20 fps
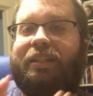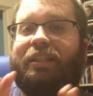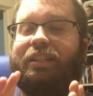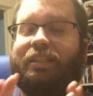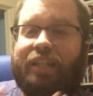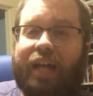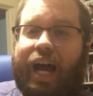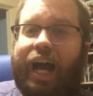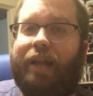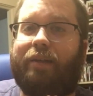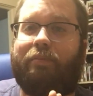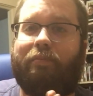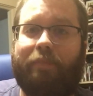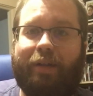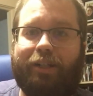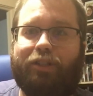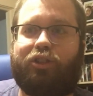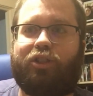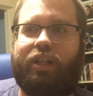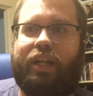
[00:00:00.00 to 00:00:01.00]
not
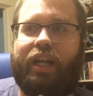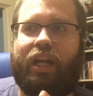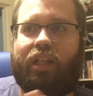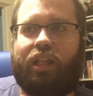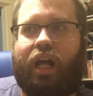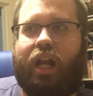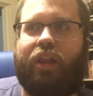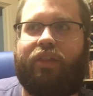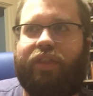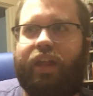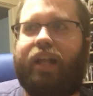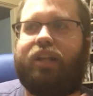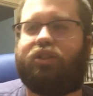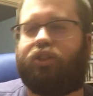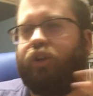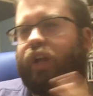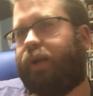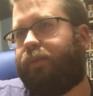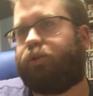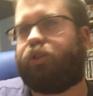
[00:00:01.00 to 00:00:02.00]
mentioning a lot of things?
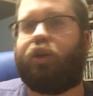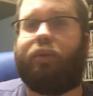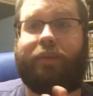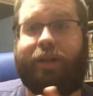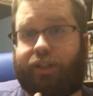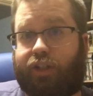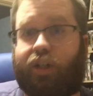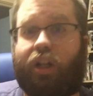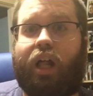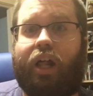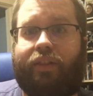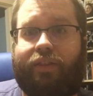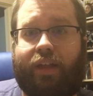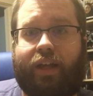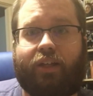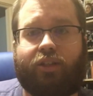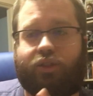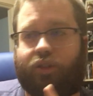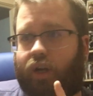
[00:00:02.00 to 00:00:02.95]
And they're able to mention a lot of things.